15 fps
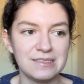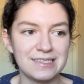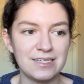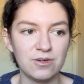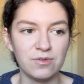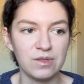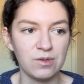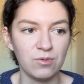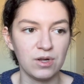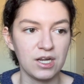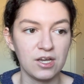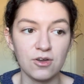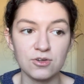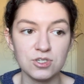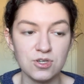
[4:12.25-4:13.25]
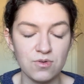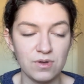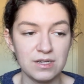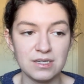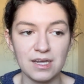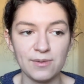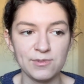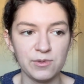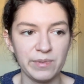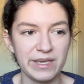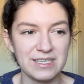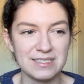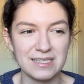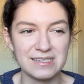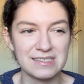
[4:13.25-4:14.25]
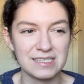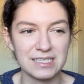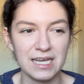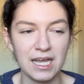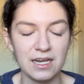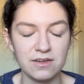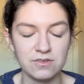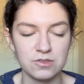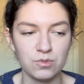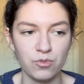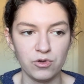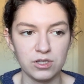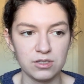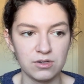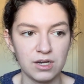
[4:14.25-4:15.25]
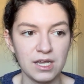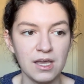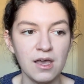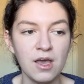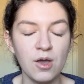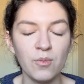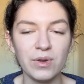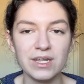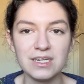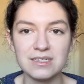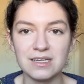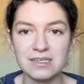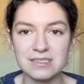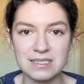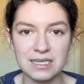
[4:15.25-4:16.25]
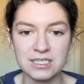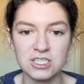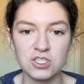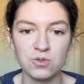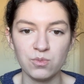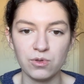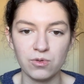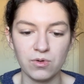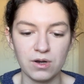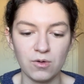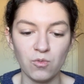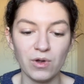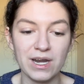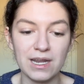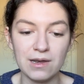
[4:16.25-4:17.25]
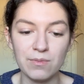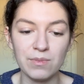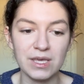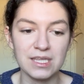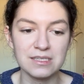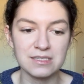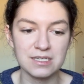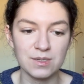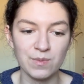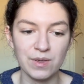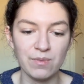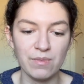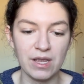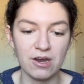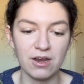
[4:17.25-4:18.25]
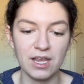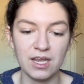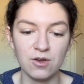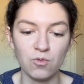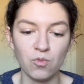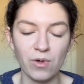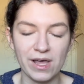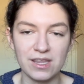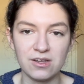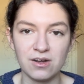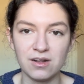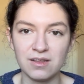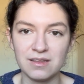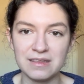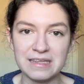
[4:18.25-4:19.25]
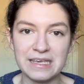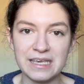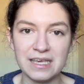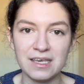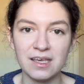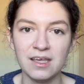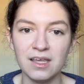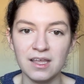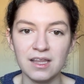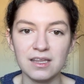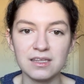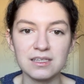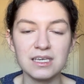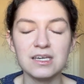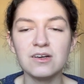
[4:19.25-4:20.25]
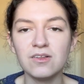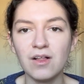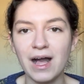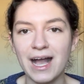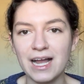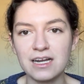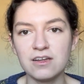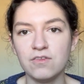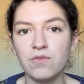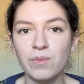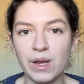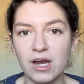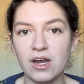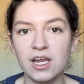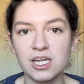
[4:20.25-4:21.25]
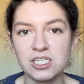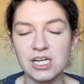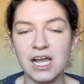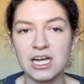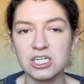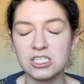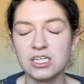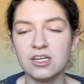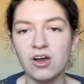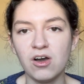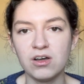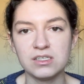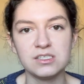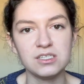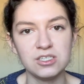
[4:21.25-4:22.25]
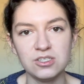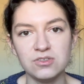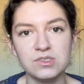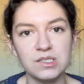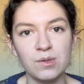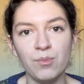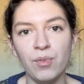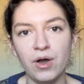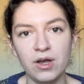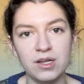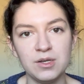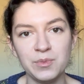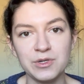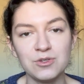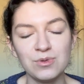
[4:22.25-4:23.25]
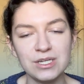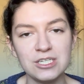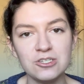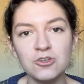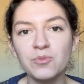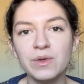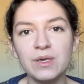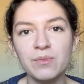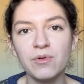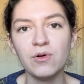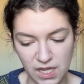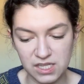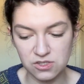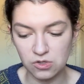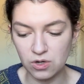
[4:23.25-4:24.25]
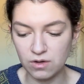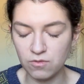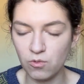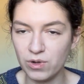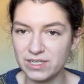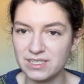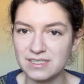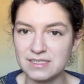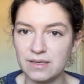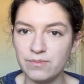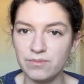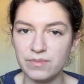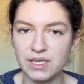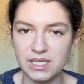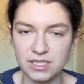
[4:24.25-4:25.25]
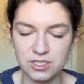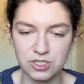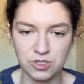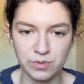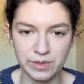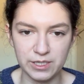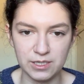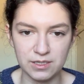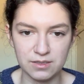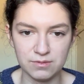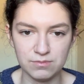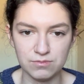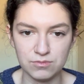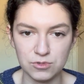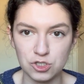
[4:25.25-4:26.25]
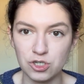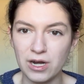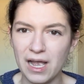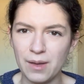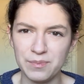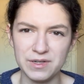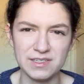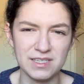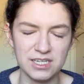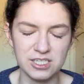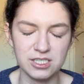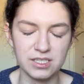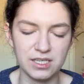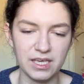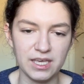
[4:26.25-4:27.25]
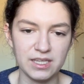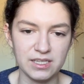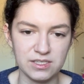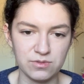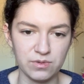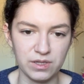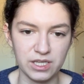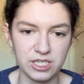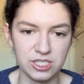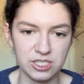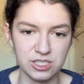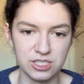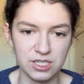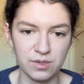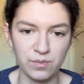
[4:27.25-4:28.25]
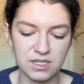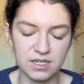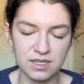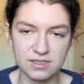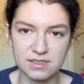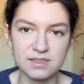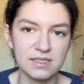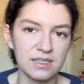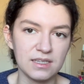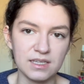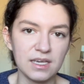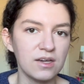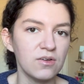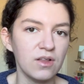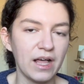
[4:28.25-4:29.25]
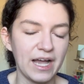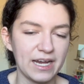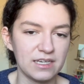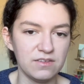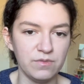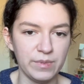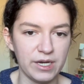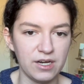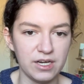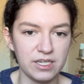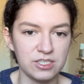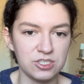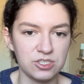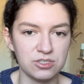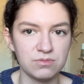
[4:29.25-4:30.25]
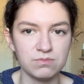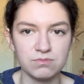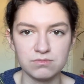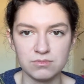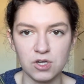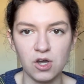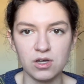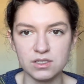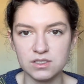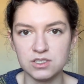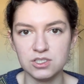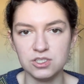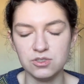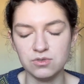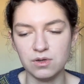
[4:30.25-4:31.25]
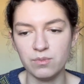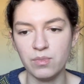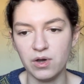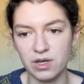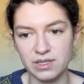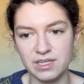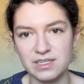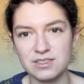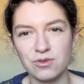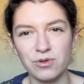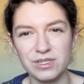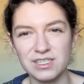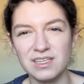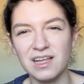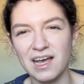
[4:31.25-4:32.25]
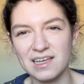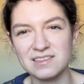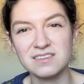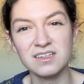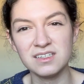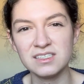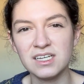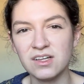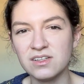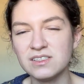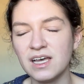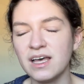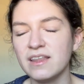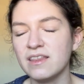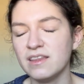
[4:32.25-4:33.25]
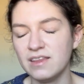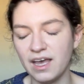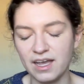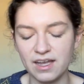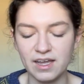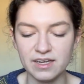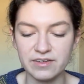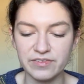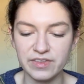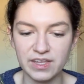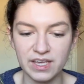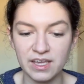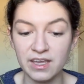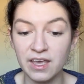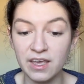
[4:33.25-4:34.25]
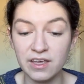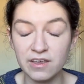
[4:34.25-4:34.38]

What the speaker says: I don't really want to go too in depth because it's kind of spoilery, but it does explore what it means to be married, whether the legal act of marriage actually constitutes a bond between two people, and sort of what does it mean to be trapped essentially in this relationship. Does the legal act of marriage constitute a bond that is going to last until death? That kind of thing.